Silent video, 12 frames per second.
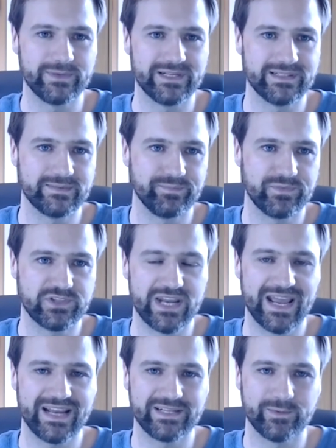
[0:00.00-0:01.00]
in
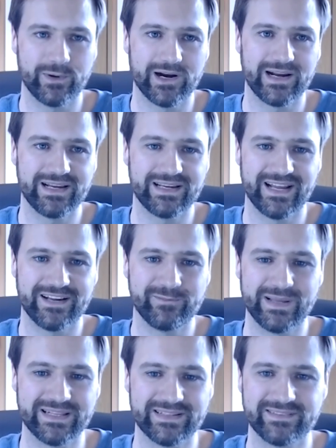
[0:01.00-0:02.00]
January and I've
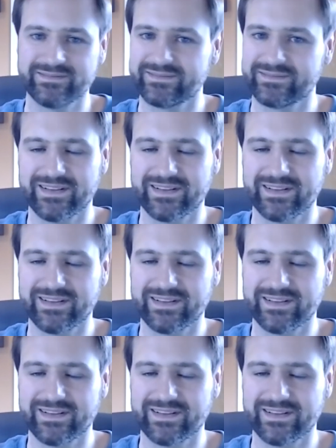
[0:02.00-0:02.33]
been